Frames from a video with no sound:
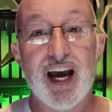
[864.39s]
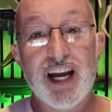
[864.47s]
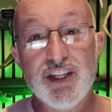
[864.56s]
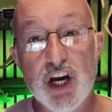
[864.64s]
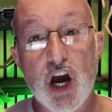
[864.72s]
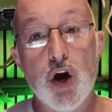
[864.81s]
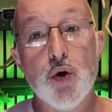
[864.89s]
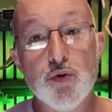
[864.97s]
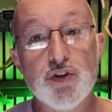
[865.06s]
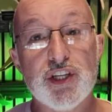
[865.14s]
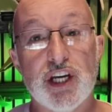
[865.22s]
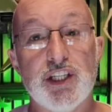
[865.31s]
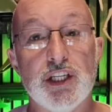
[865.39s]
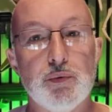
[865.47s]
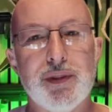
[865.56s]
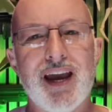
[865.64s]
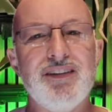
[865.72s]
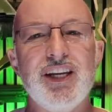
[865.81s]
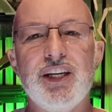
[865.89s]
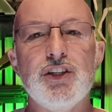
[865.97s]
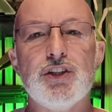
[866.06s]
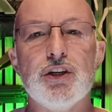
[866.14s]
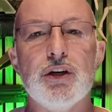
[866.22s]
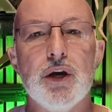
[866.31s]
and your own settings without needing
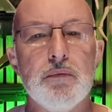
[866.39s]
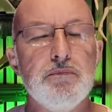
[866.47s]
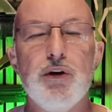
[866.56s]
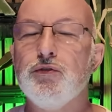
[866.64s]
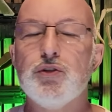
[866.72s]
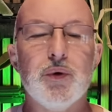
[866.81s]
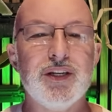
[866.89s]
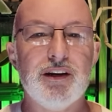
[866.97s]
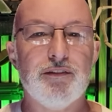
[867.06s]
to move to a